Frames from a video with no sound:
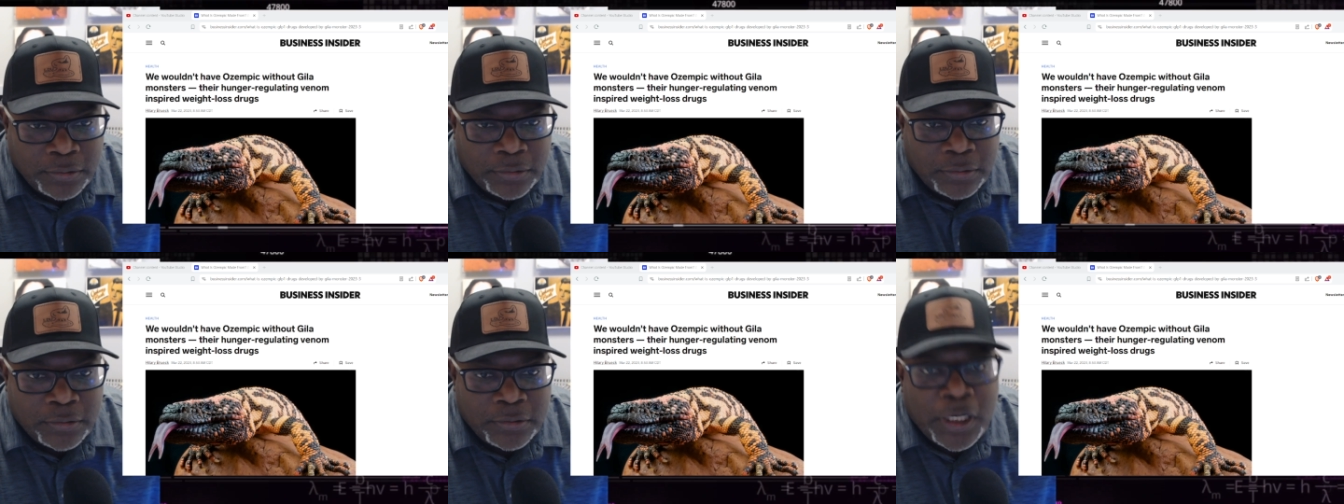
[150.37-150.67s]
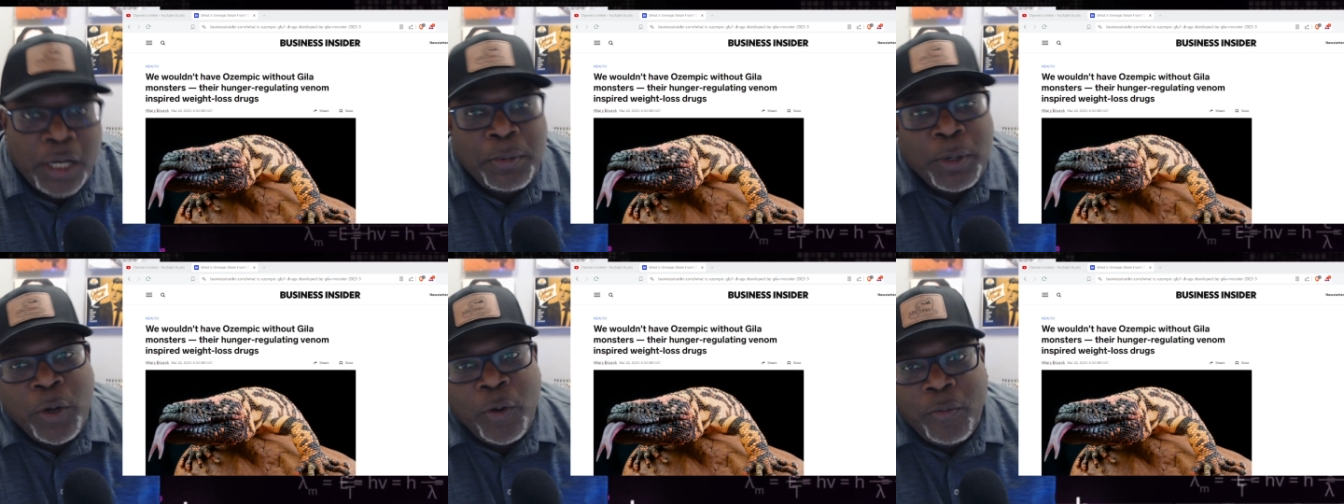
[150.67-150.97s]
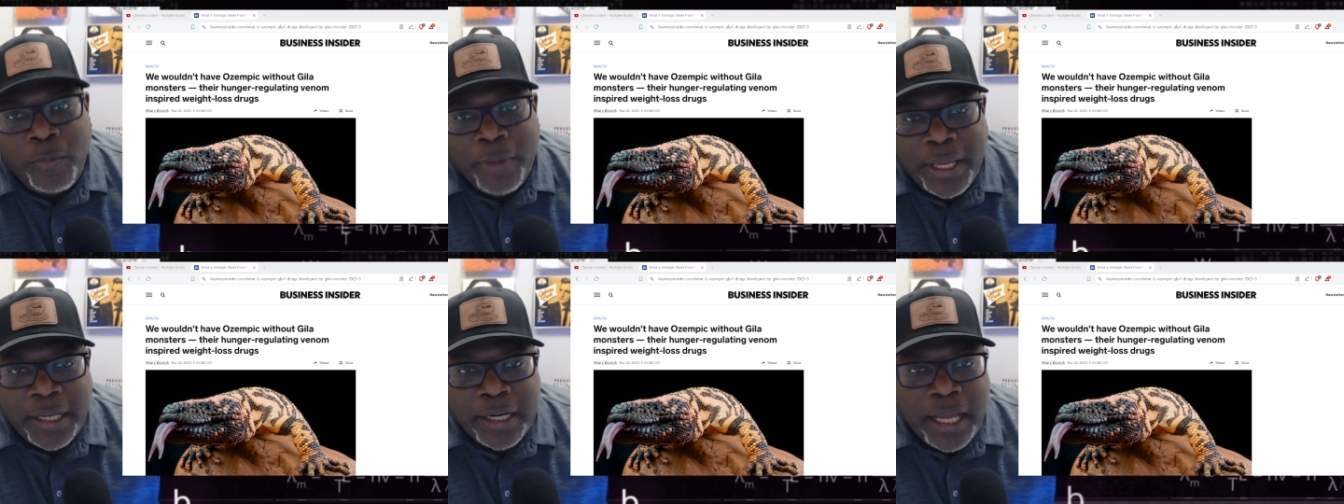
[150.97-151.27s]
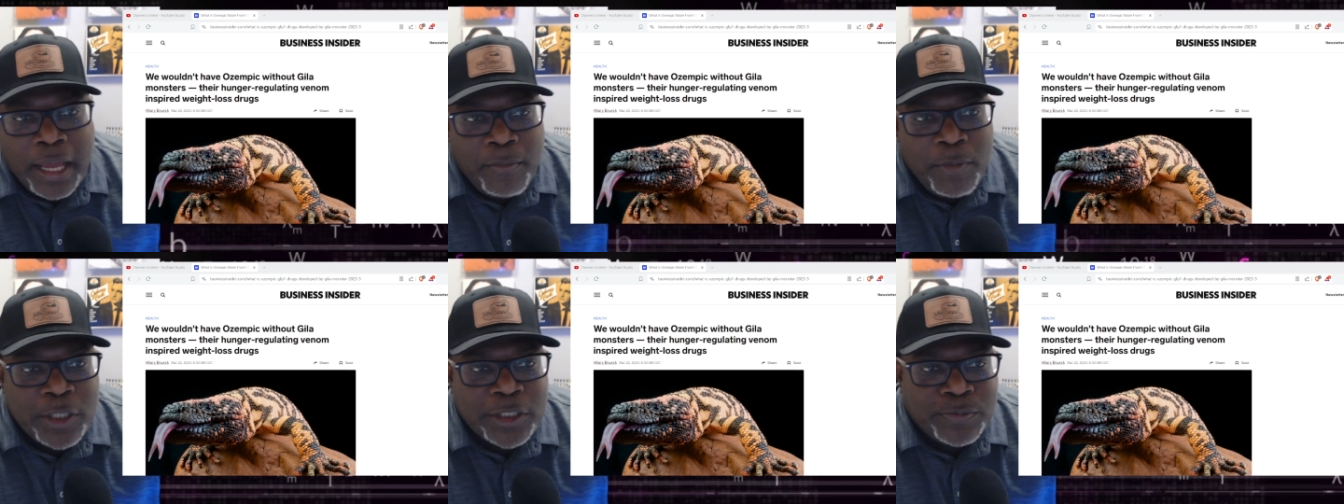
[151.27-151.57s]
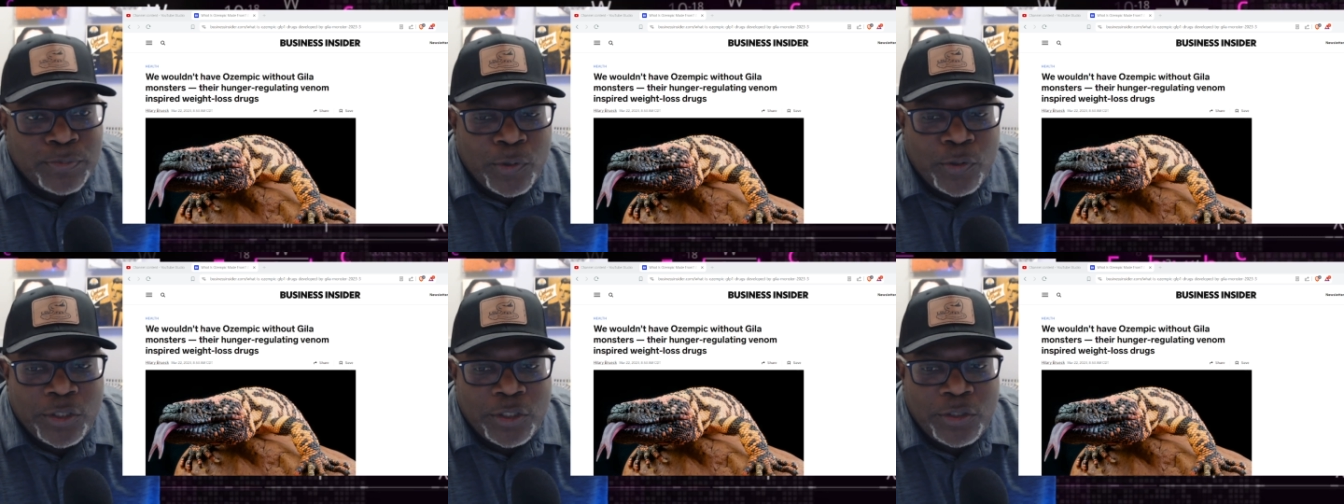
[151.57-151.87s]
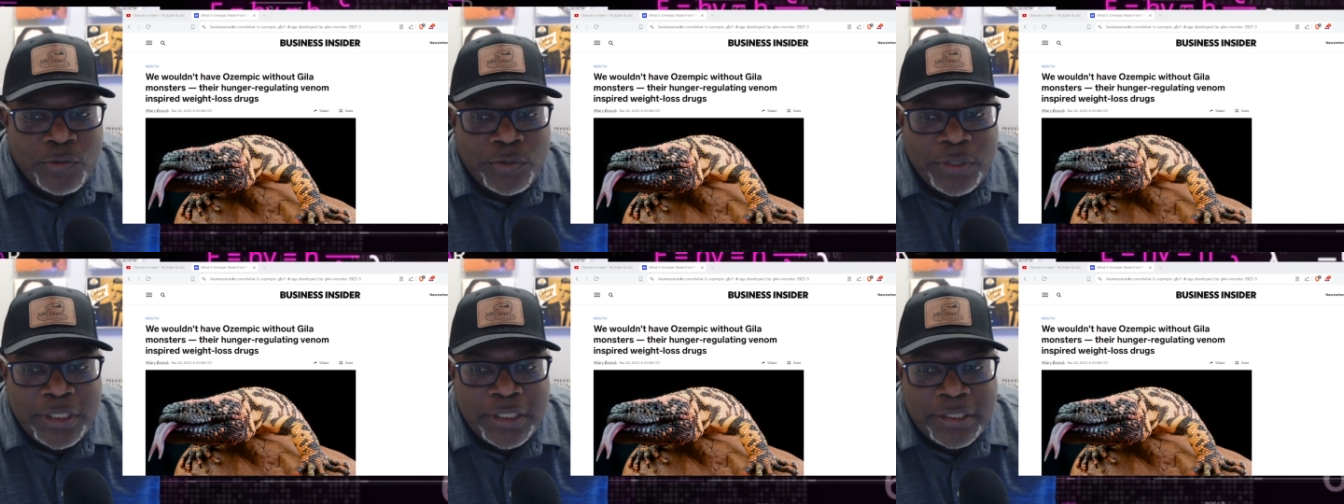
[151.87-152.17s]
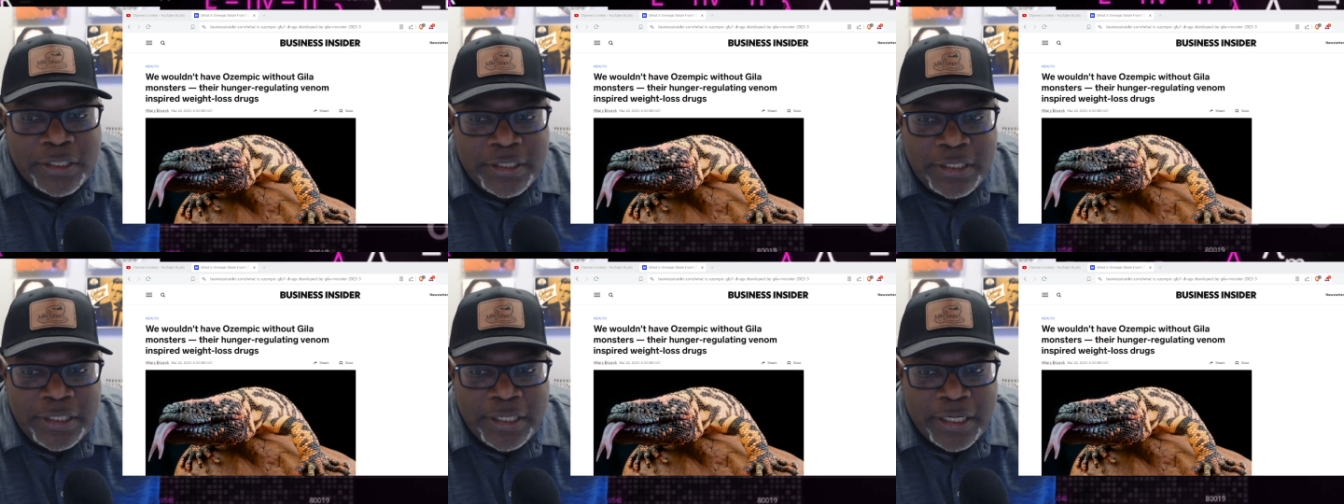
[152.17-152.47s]
Come on, man. How much more do you need
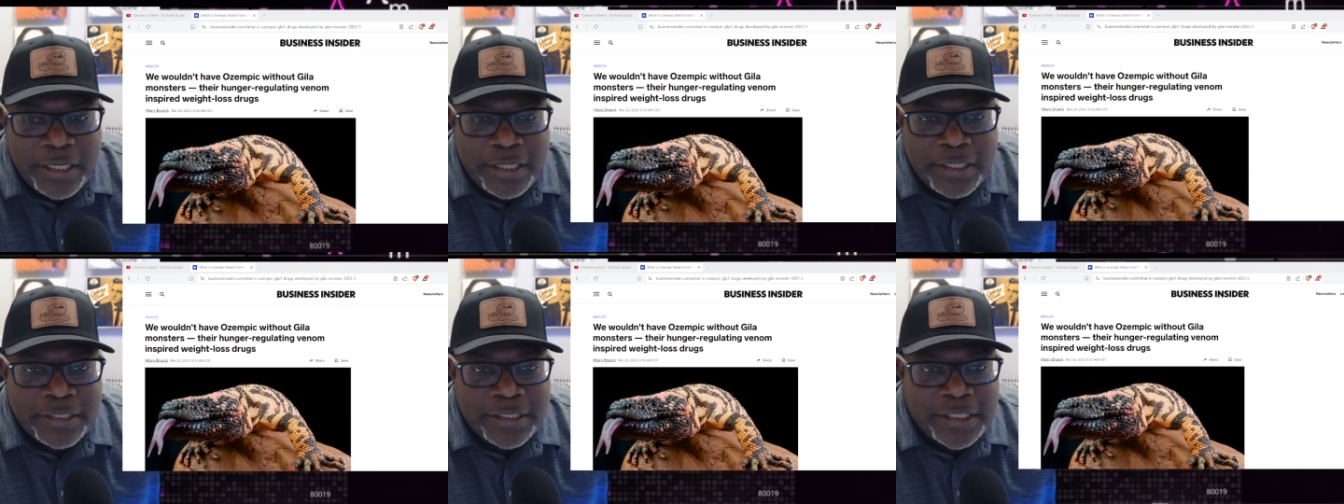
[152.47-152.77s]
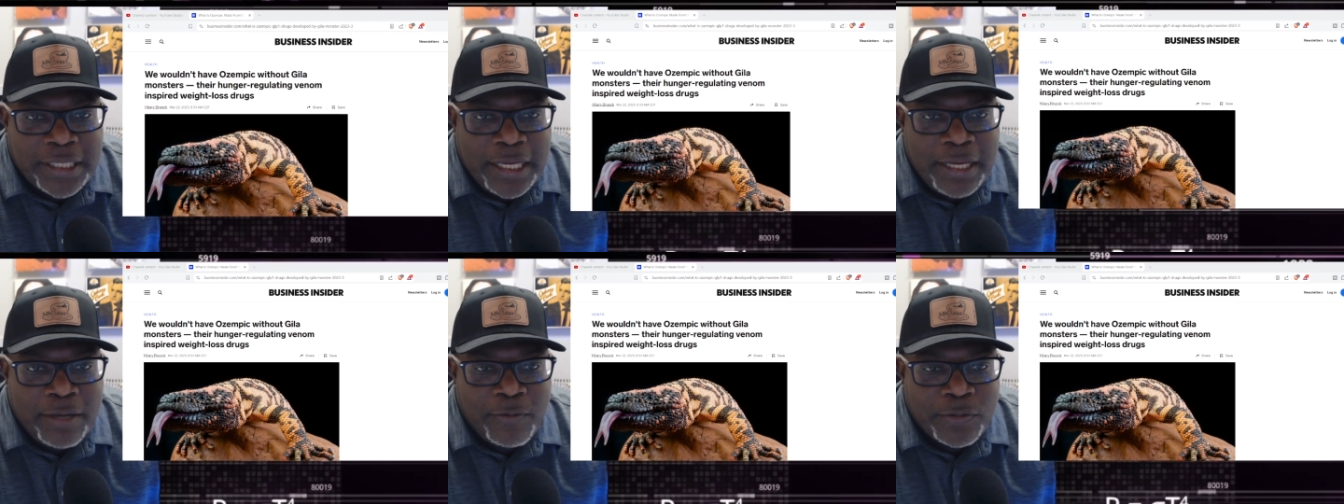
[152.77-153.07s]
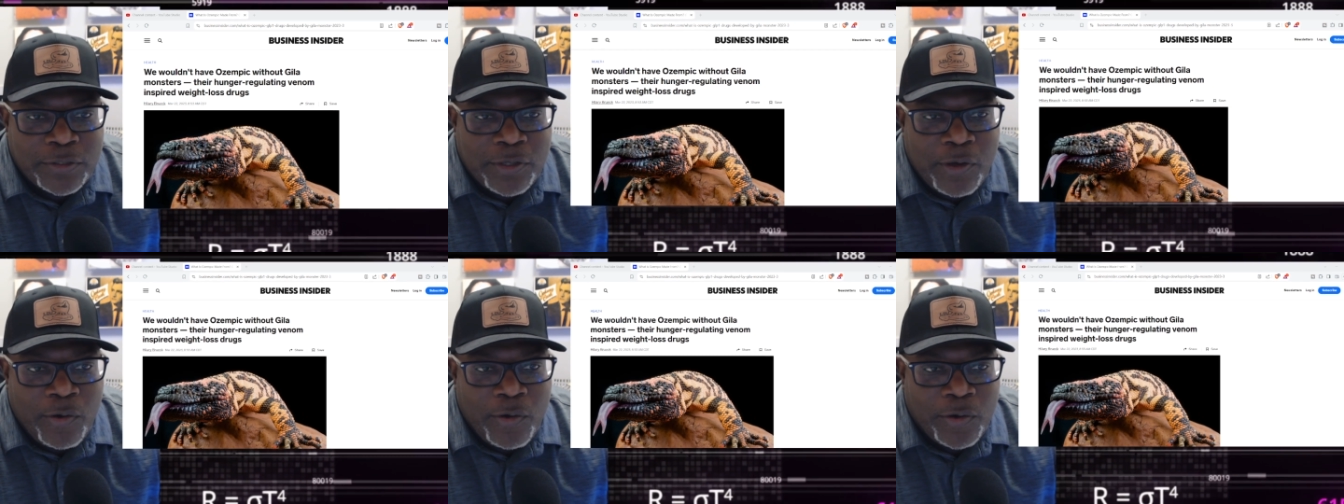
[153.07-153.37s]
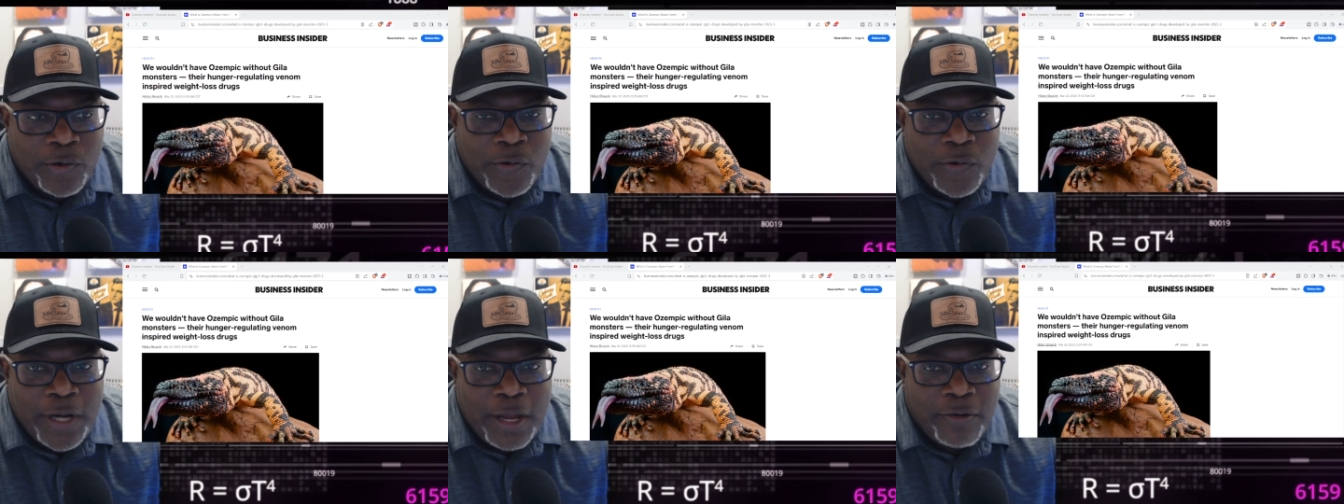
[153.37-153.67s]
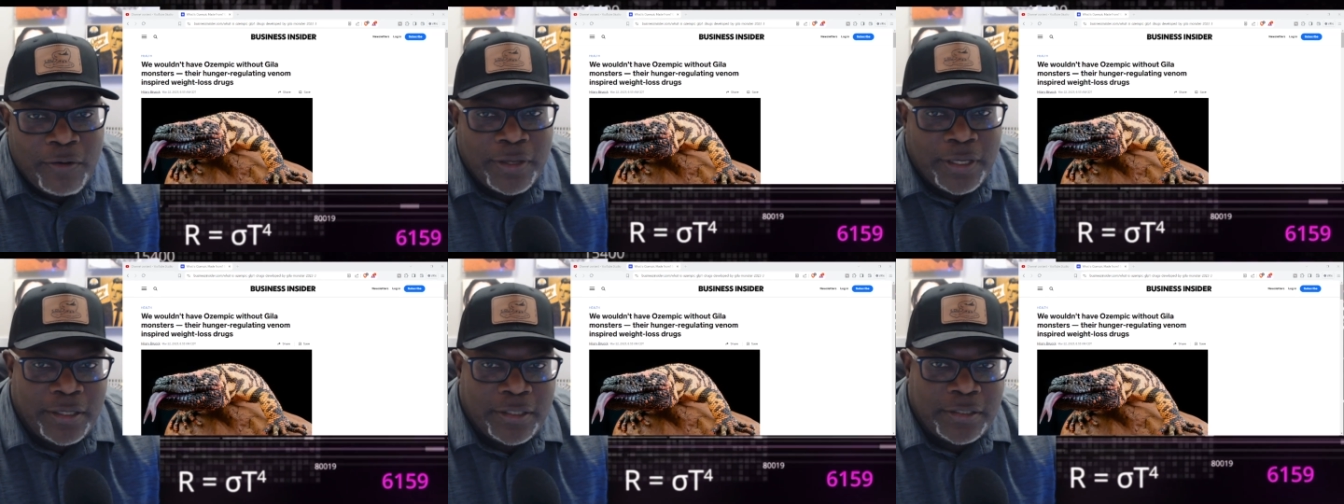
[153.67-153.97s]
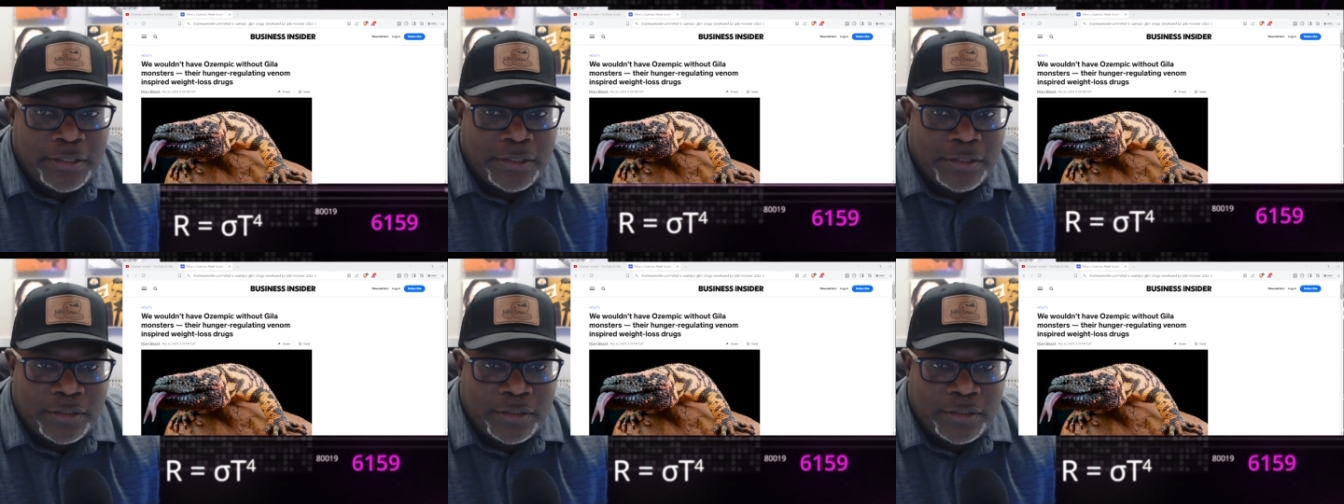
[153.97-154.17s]
to see to understand what's going on out here in these